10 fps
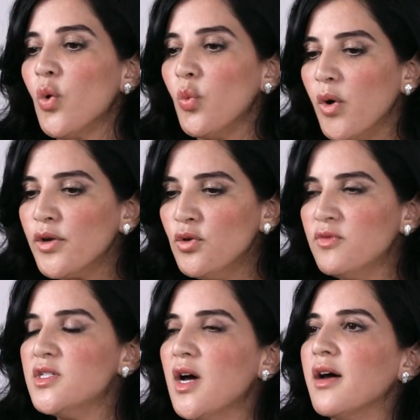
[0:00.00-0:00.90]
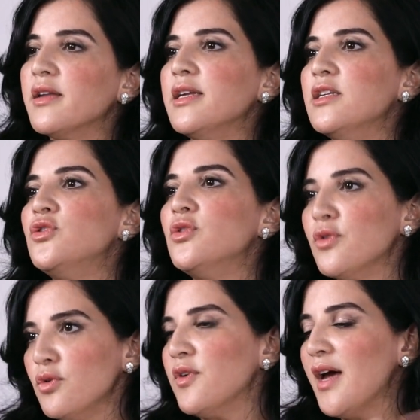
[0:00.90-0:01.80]
What you've done is
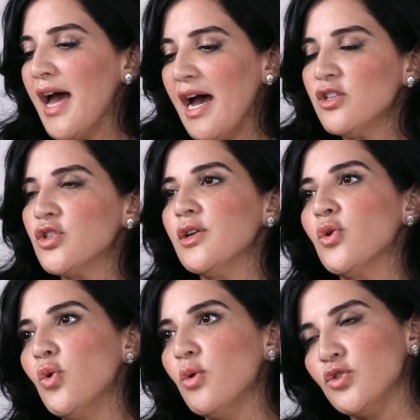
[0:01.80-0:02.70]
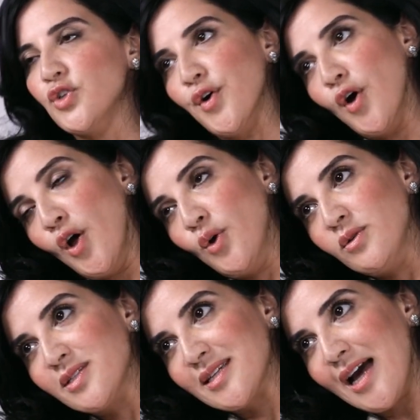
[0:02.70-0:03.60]
you've actually caused your
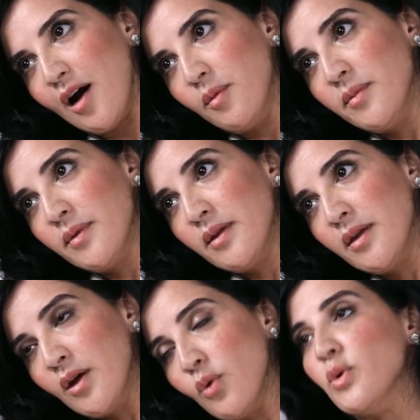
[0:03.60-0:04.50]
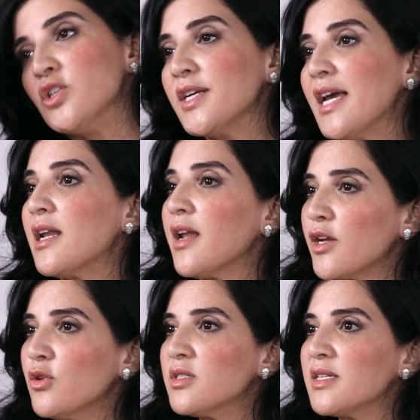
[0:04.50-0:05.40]
own scalp, which again,
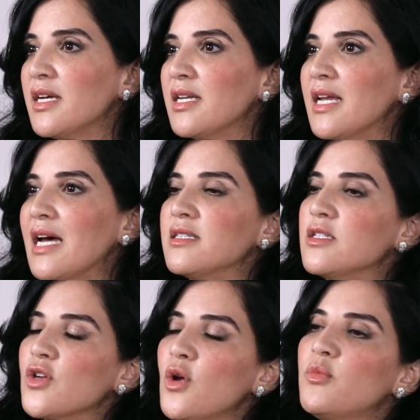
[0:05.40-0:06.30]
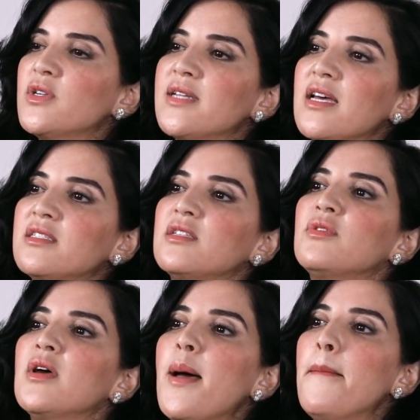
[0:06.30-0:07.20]
like your skin, has its own protective
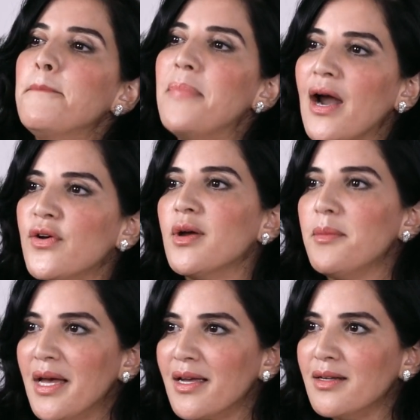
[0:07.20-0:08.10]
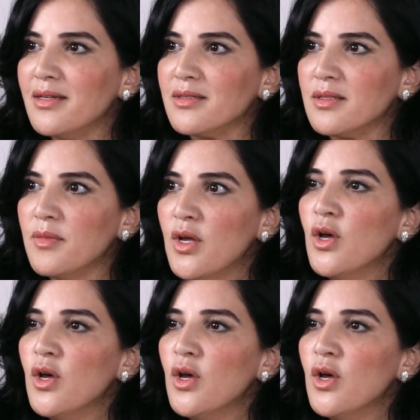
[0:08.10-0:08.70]
barrier mechanism.